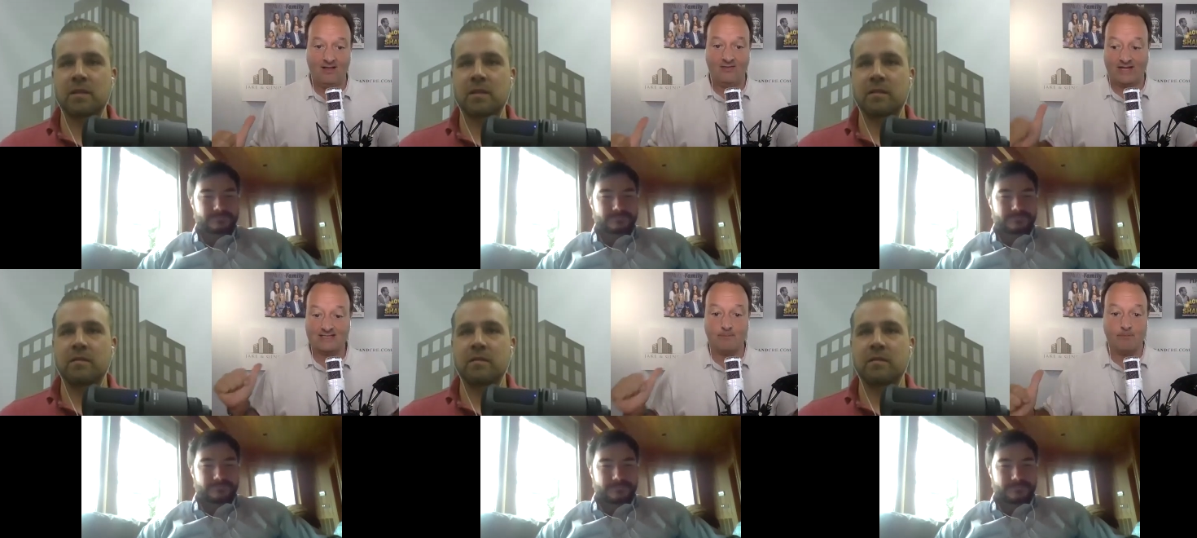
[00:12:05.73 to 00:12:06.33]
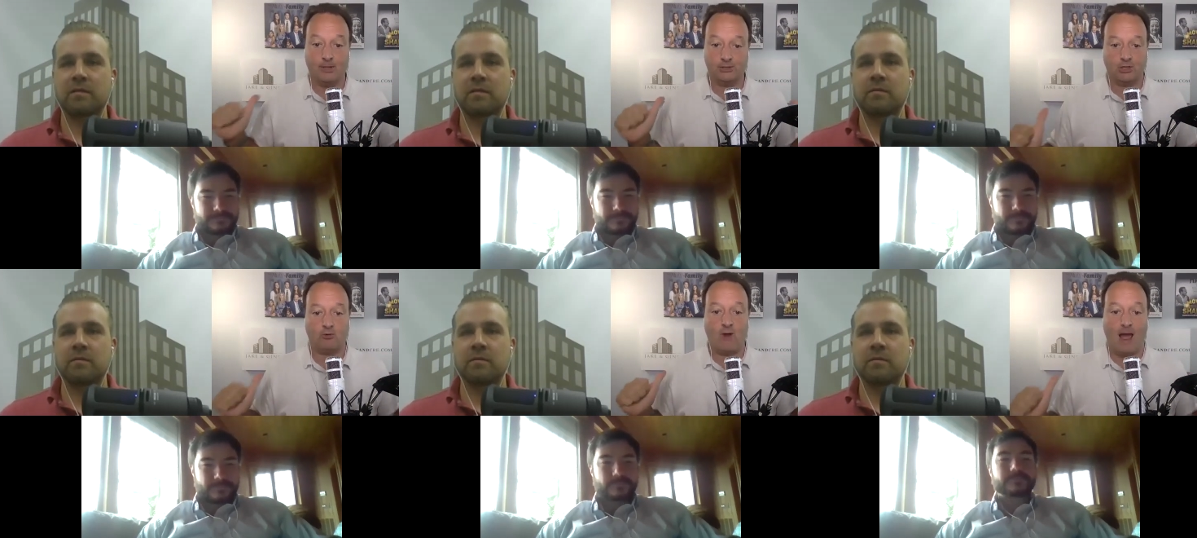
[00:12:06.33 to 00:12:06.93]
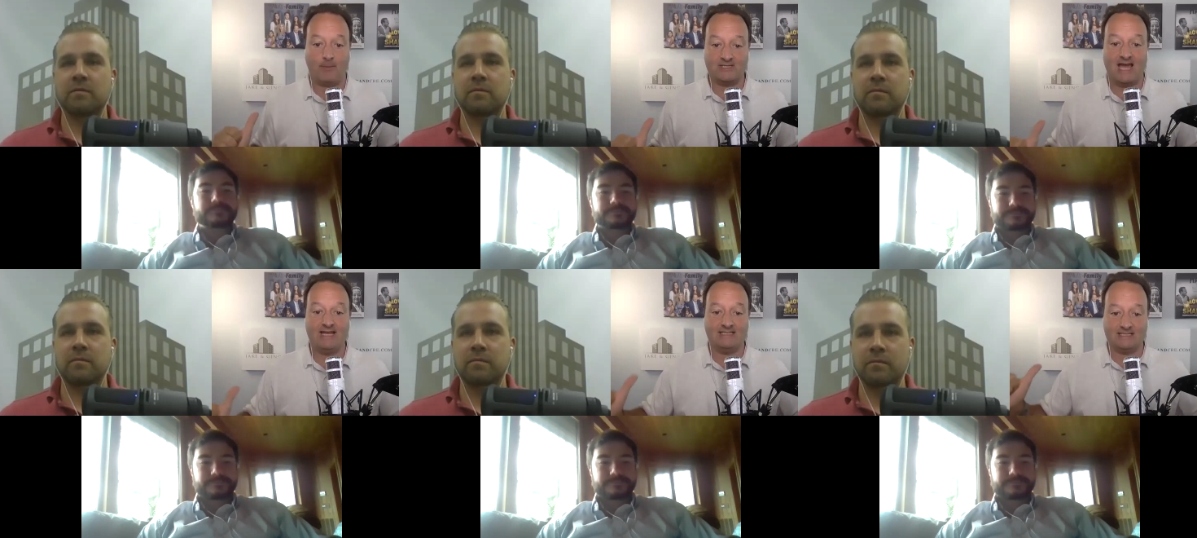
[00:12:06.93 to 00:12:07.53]
Speaker 1: That's a bunch of crap, because I
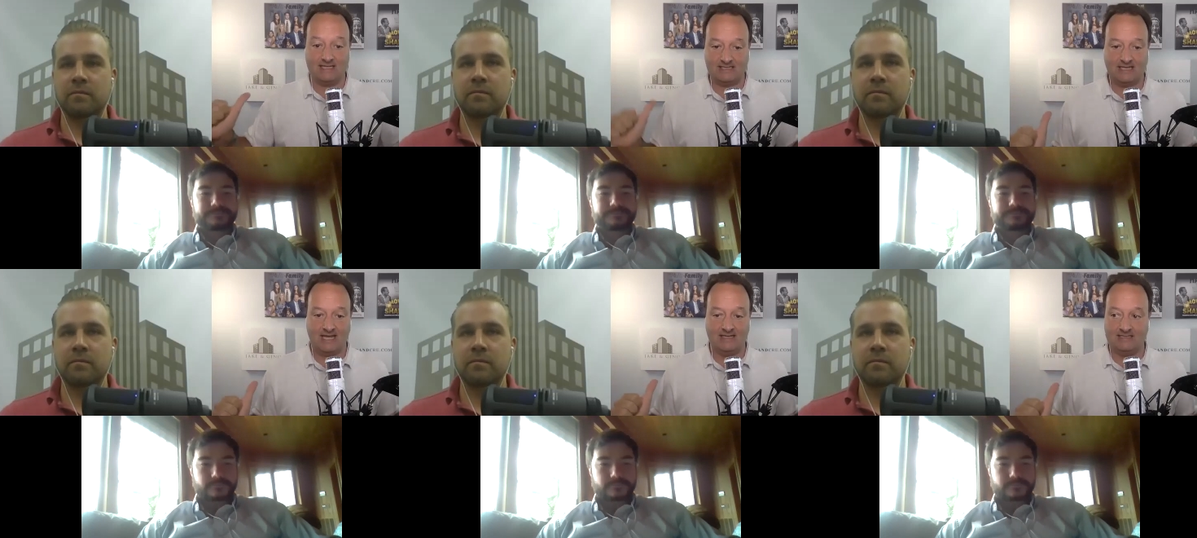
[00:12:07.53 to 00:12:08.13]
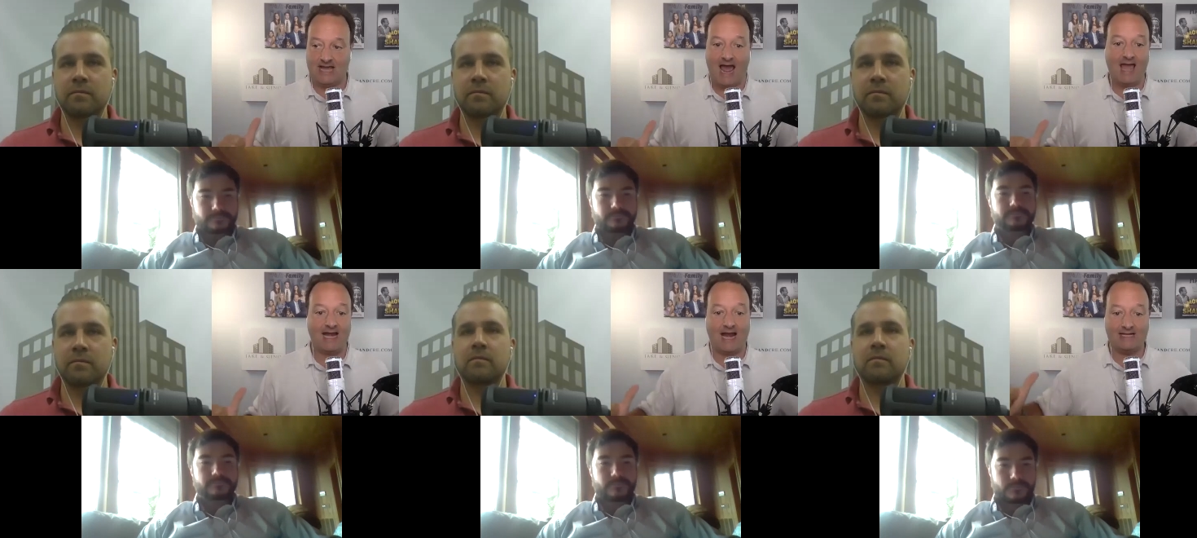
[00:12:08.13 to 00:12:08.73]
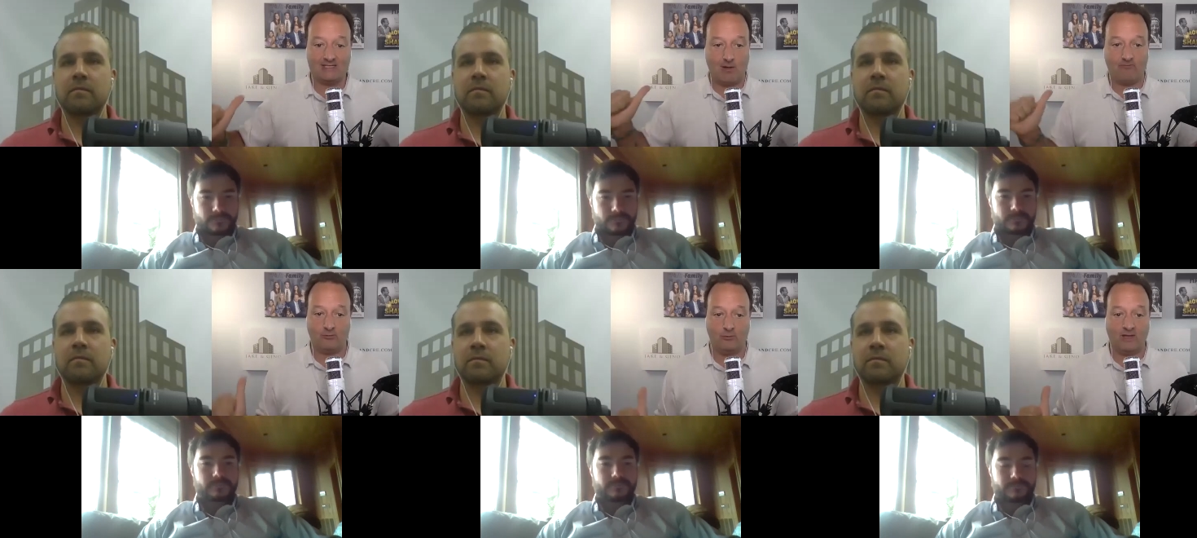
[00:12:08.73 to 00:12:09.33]
had six kids. I had a nice,
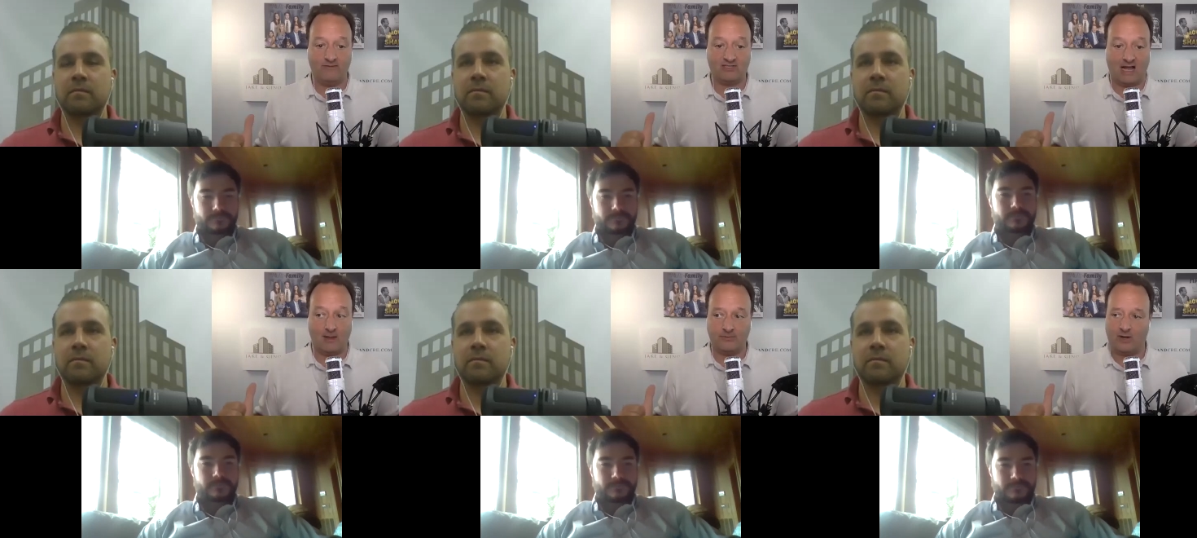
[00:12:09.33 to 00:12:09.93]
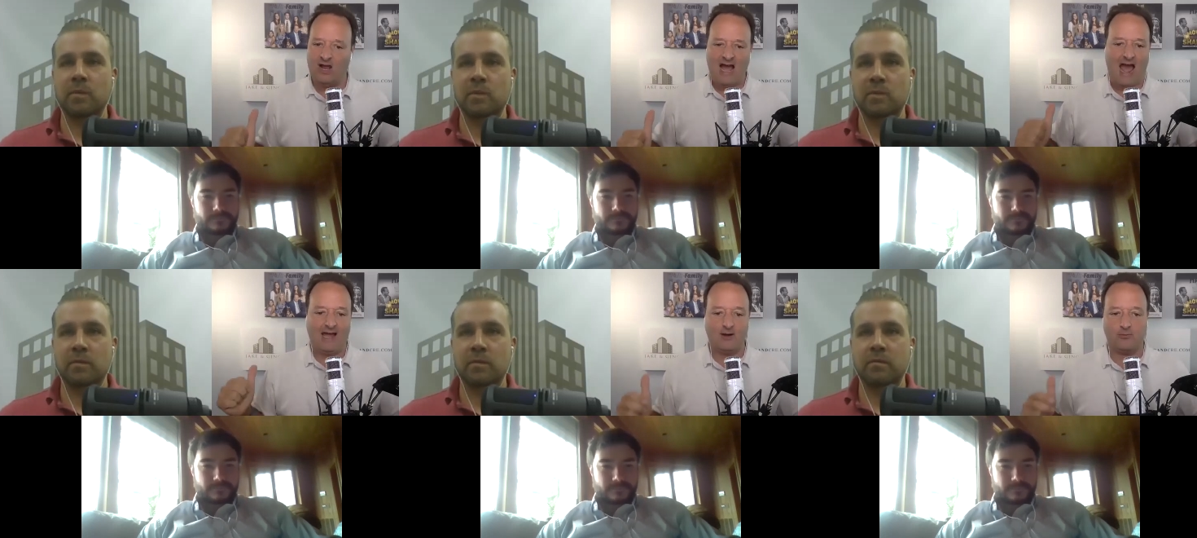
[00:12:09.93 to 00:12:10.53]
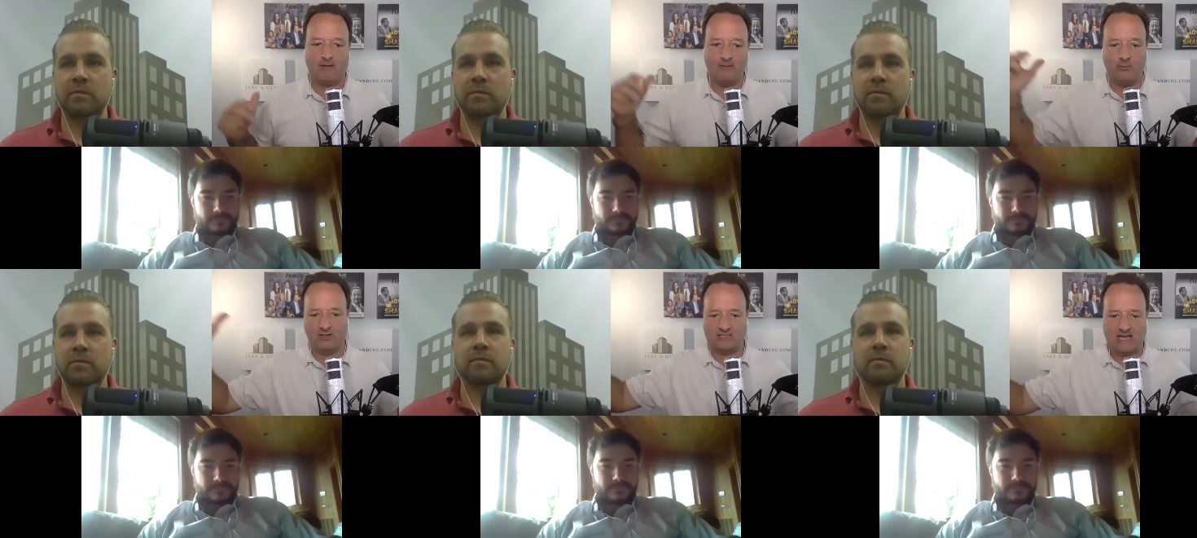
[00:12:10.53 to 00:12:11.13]
comfortable lifestyle up there. I could have probably
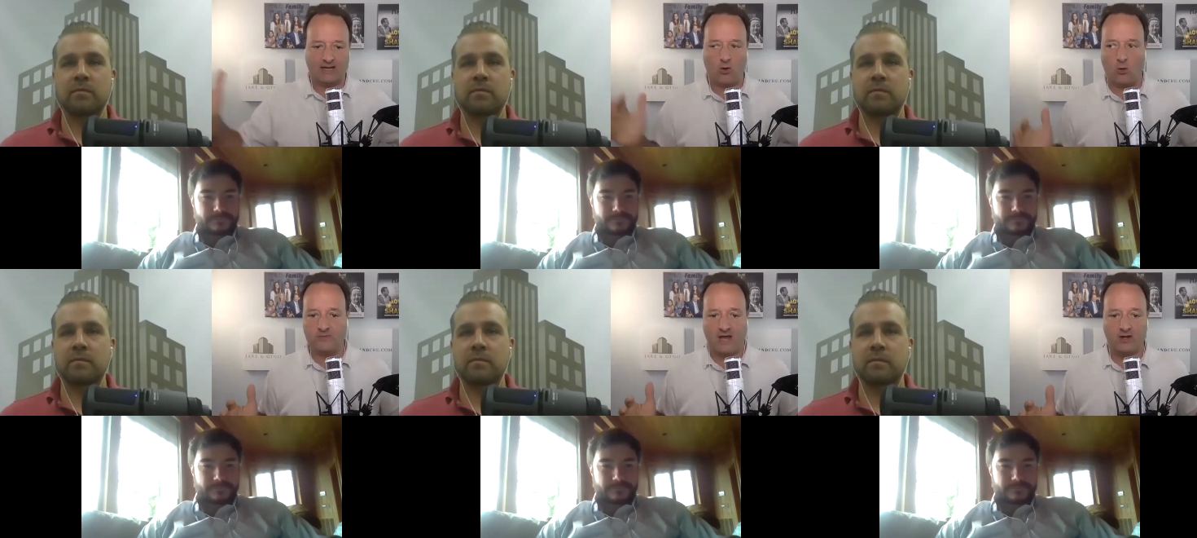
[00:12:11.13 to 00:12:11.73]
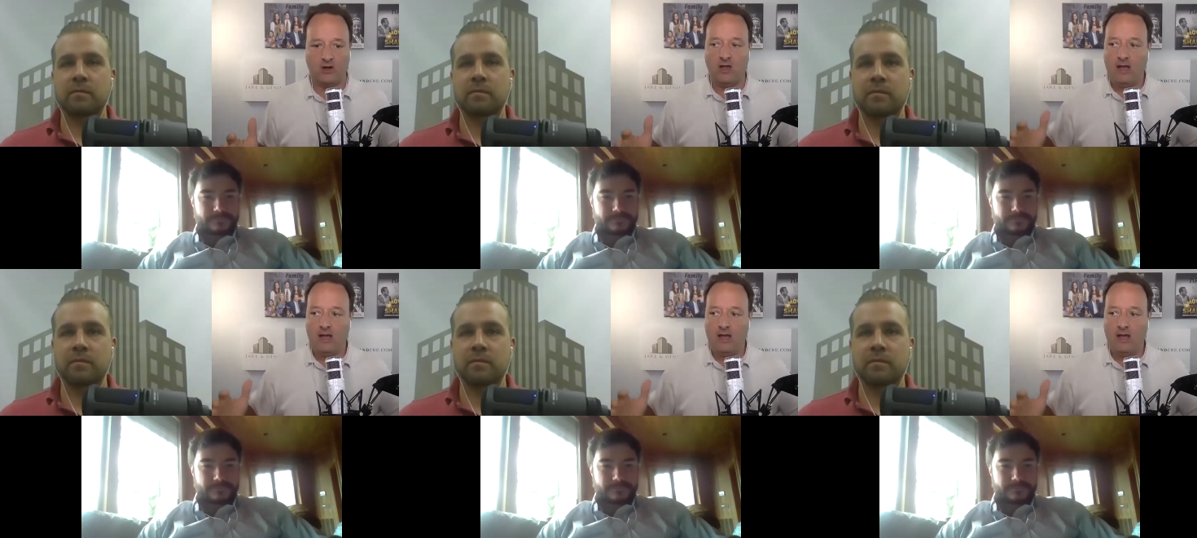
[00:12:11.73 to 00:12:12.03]
bought a second home down here,